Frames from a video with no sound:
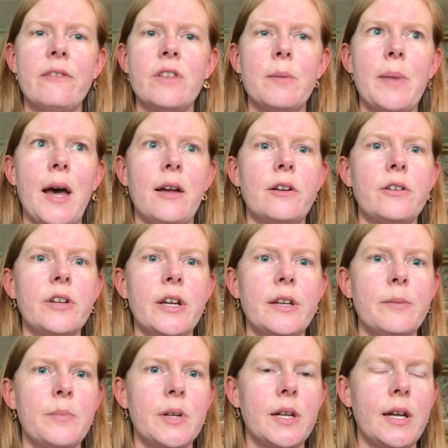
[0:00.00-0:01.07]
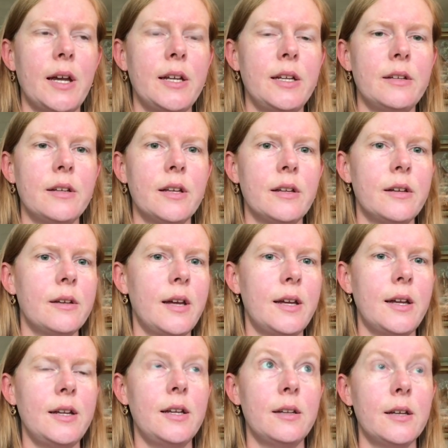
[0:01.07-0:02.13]
that pattern yet, but I need to get it.
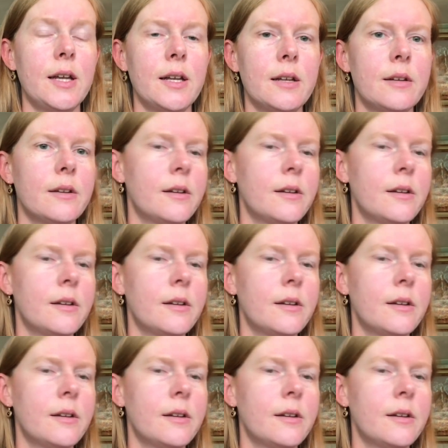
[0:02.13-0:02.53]
I need to get it.